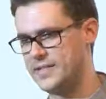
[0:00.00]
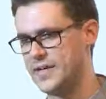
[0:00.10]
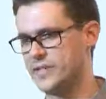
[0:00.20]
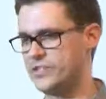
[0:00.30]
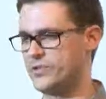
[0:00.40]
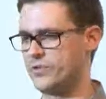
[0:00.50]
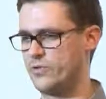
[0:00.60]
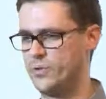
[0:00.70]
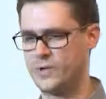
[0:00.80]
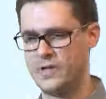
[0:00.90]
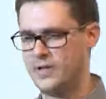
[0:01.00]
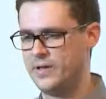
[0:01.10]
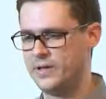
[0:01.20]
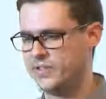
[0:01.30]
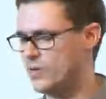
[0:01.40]
It tells your group,
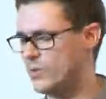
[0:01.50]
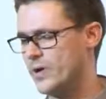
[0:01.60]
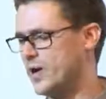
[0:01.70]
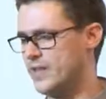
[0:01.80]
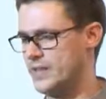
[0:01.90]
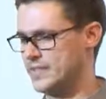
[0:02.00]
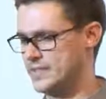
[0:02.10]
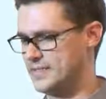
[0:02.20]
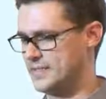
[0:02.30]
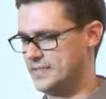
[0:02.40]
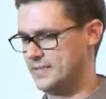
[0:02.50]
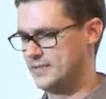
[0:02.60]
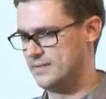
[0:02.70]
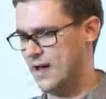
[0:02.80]
don't work on this.